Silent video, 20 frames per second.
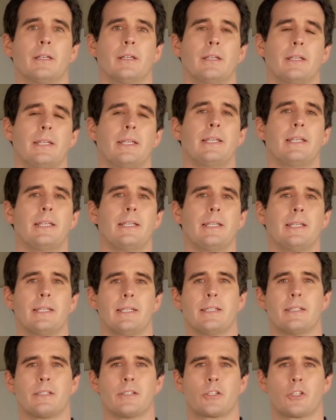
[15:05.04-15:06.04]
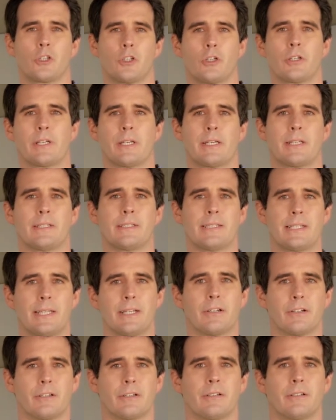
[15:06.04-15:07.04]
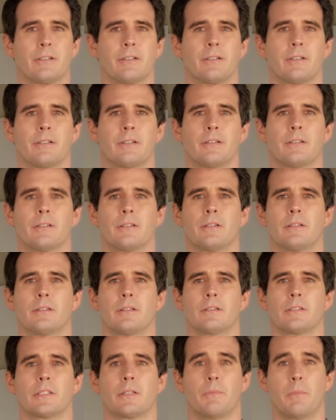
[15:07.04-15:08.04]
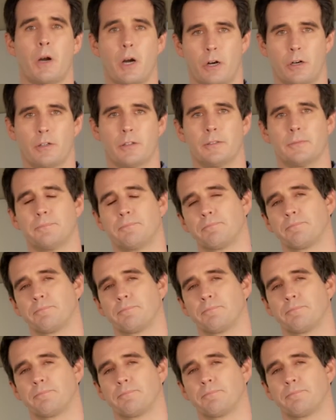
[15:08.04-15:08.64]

he is cooking dinner tomorrow.